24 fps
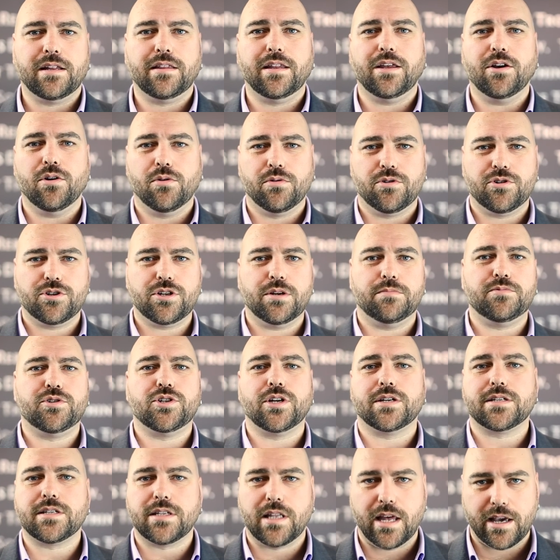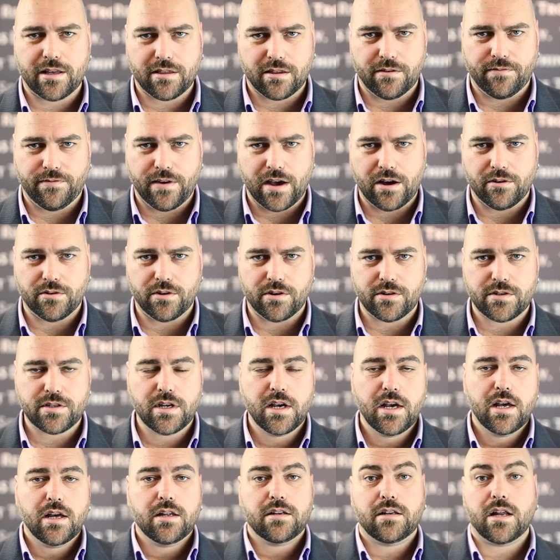in the ownership just like the founders.
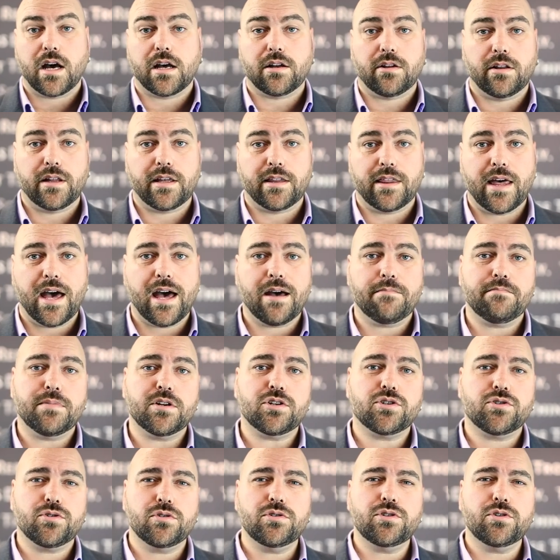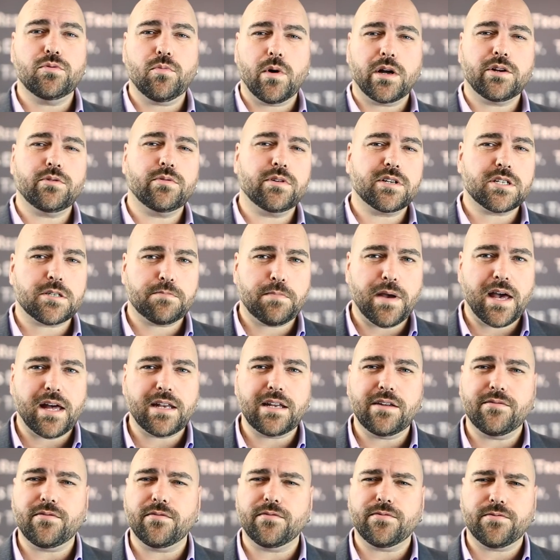Not only that, but should you want to
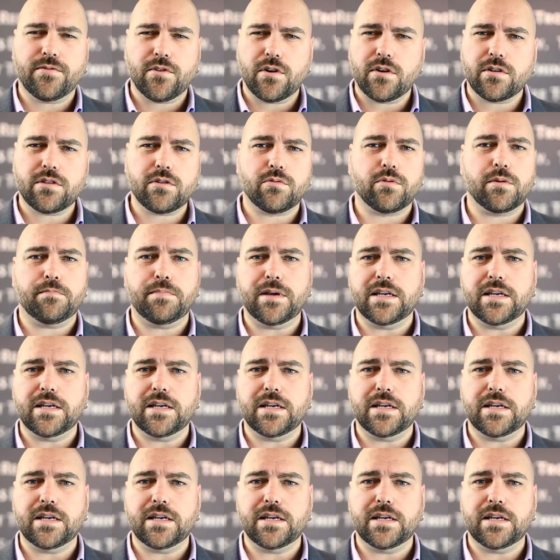expand even further with